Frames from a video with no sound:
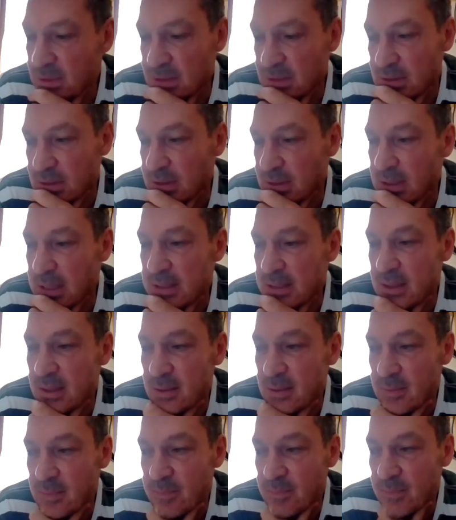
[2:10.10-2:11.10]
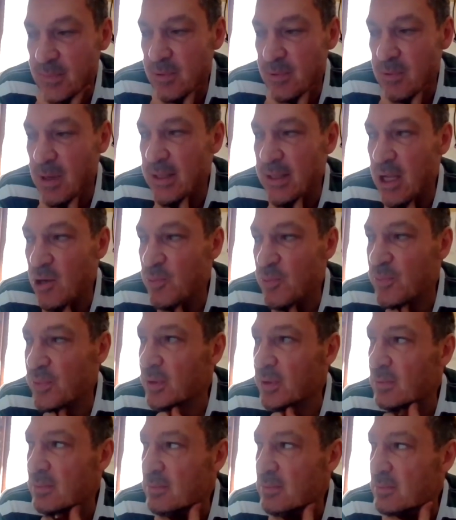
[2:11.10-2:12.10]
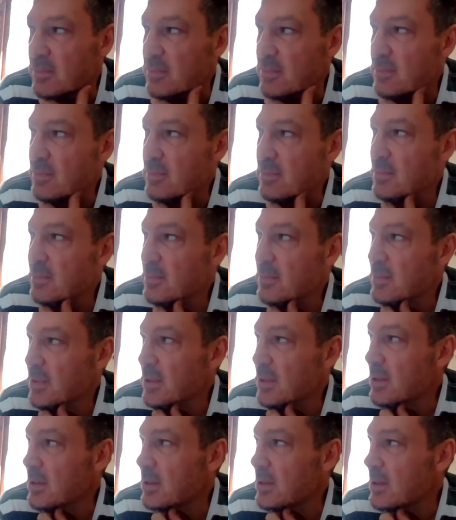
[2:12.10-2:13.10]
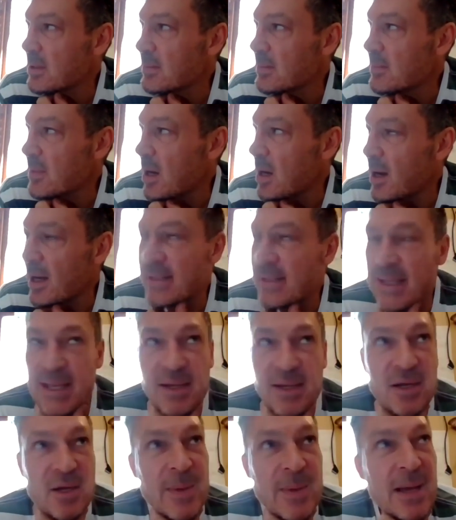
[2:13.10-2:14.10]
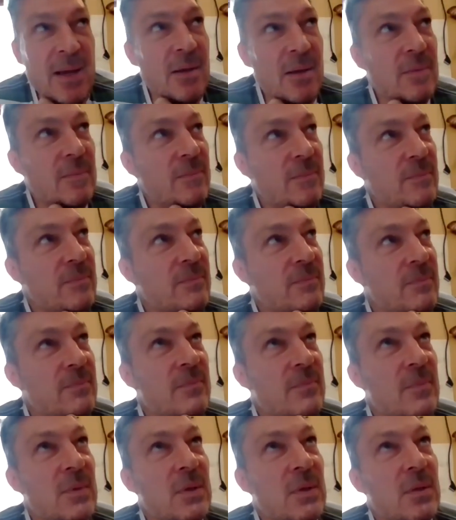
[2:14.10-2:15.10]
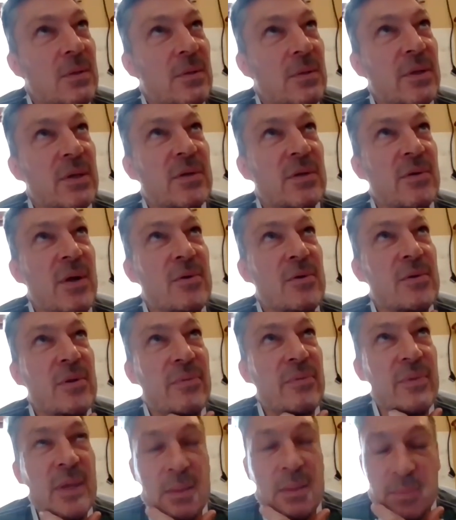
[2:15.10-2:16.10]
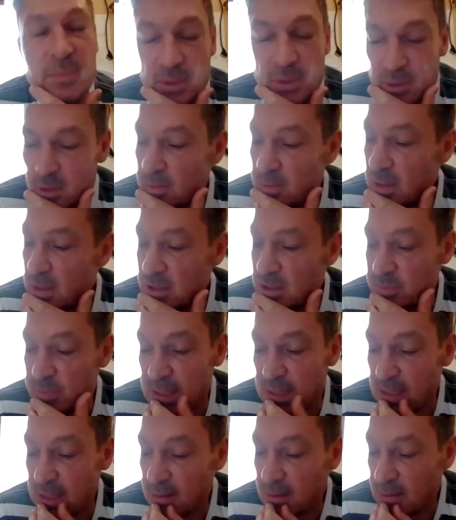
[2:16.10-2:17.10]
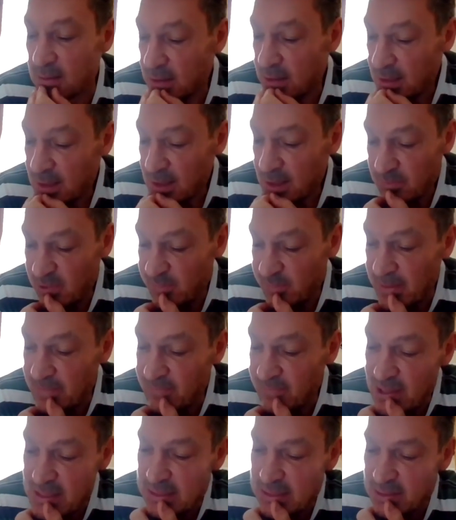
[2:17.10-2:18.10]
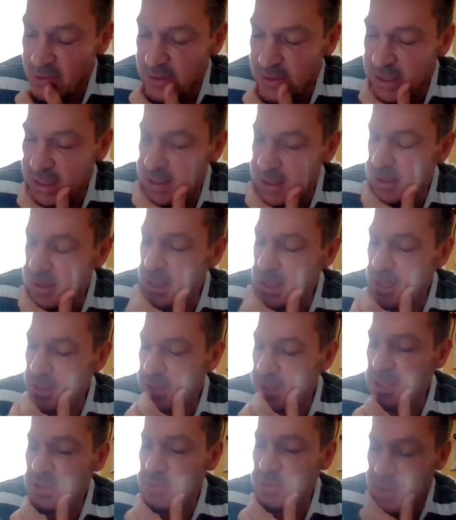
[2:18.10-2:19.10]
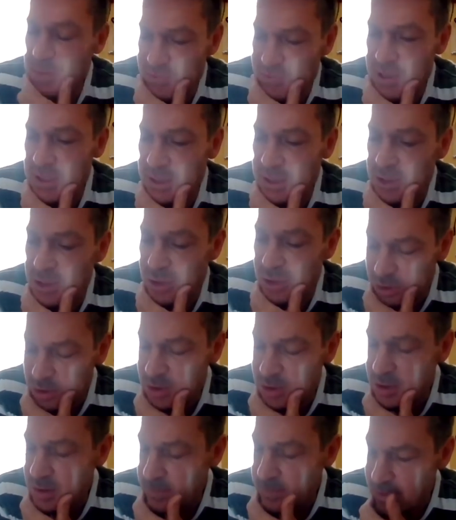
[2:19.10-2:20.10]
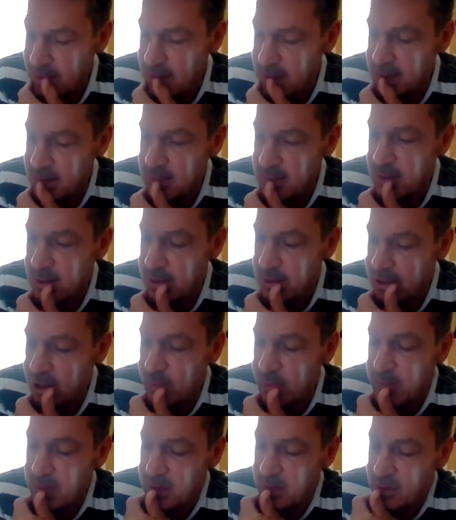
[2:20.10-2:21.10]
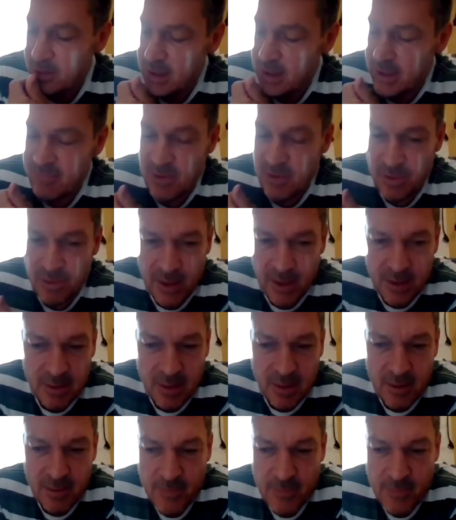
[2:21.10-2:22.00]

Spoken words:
had a quite an open idea about the corona thing, but Norway's been it. We've been really lucky. I think it's been really good and a little bit lucky. If you think that